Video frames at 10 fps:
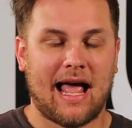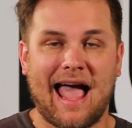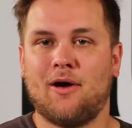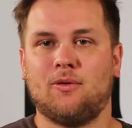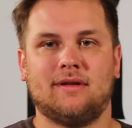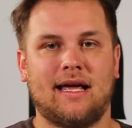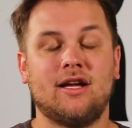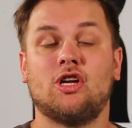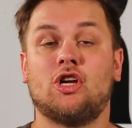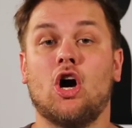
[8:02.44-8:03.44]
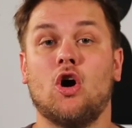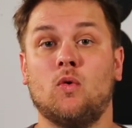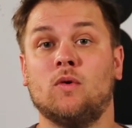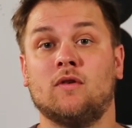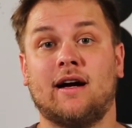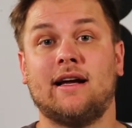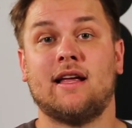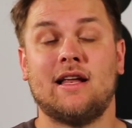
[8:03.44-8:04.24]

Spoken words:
out, let it go, right?